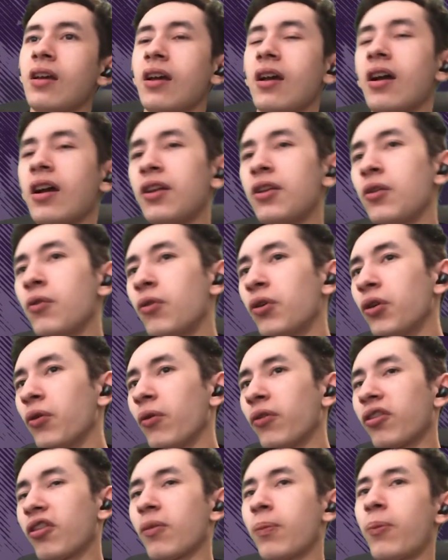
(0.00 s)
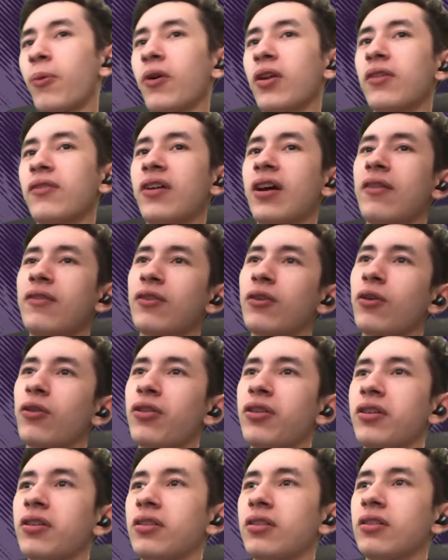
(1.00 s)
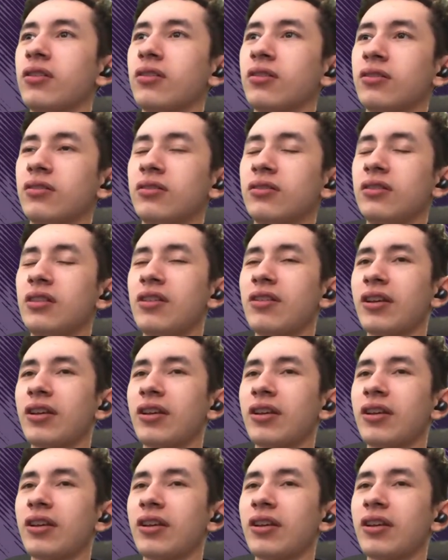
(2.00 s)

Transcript: I do wonder what's the point of having all the these